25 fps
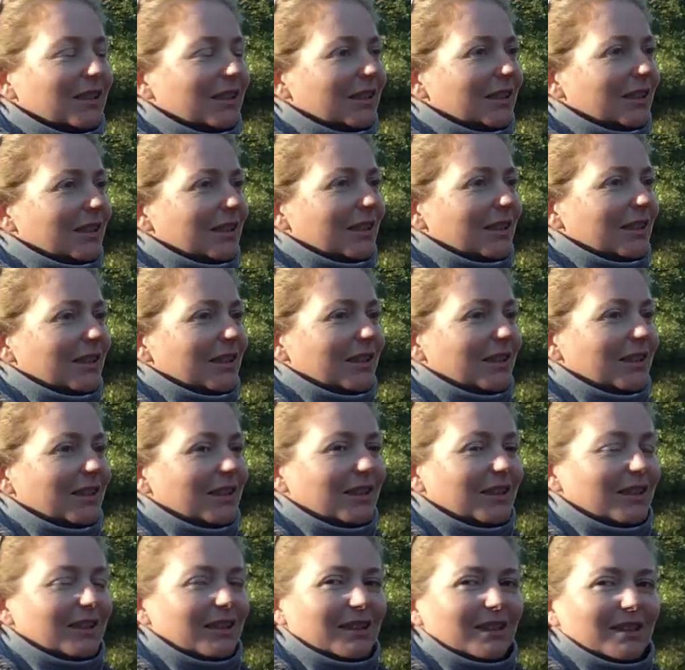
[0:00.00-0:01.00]

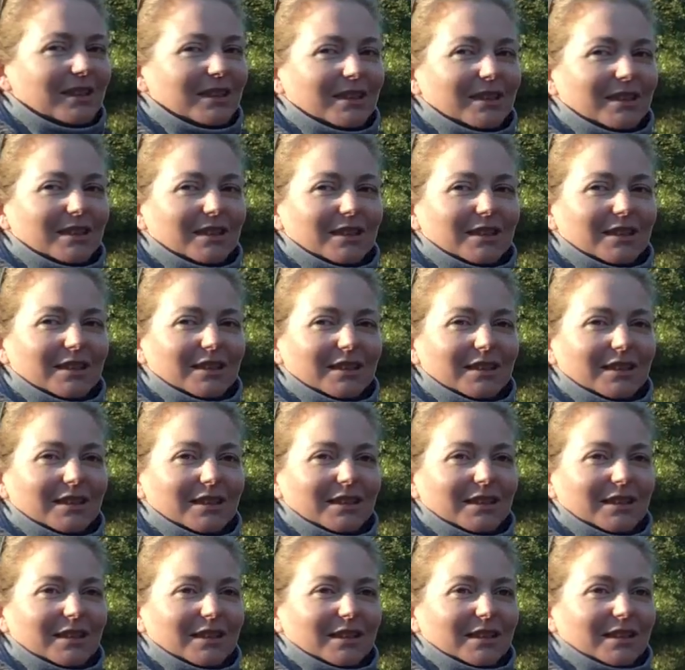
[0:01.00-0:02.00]

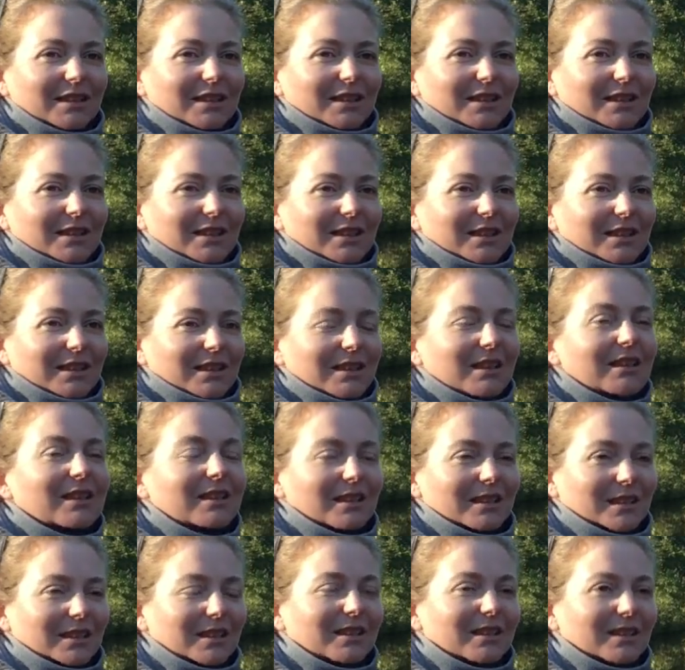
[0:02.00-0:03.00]

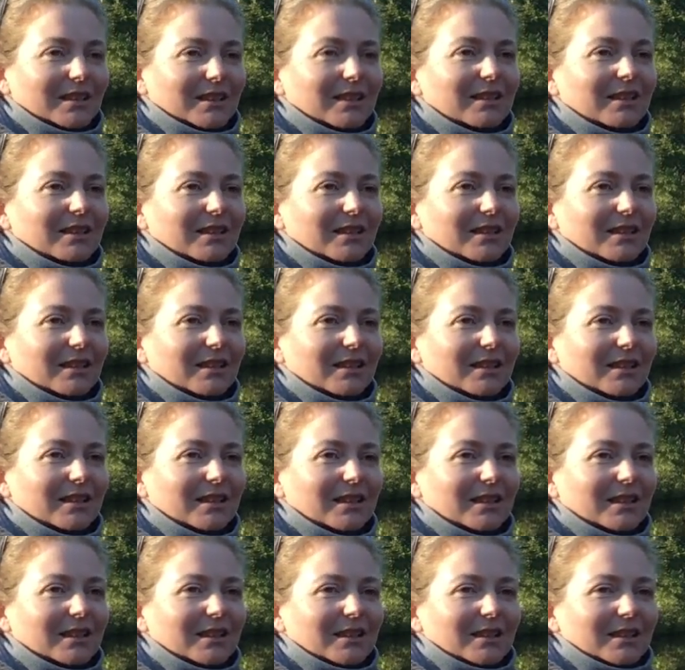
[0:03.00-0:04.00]

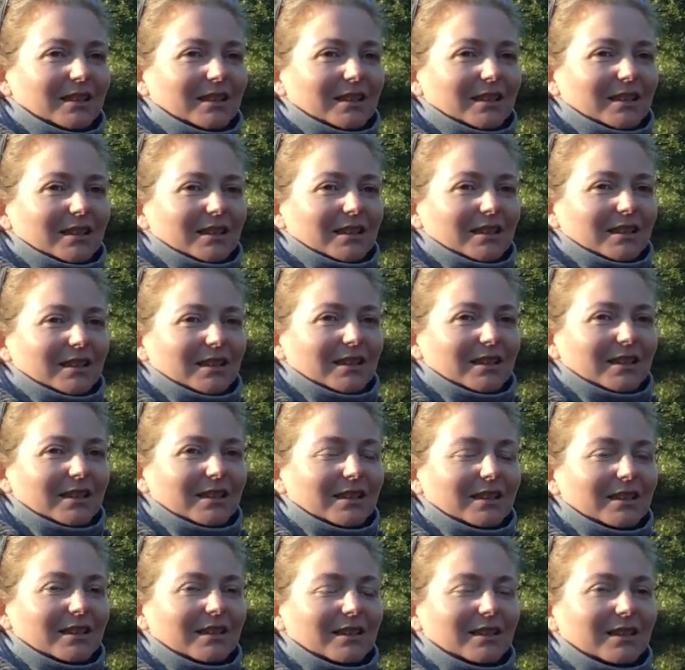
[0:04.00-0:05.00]

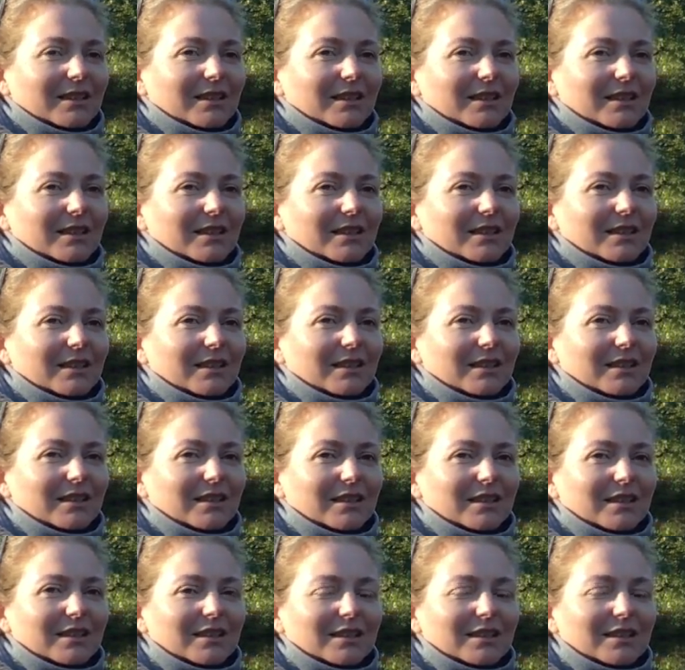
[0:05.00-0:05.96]
(silent)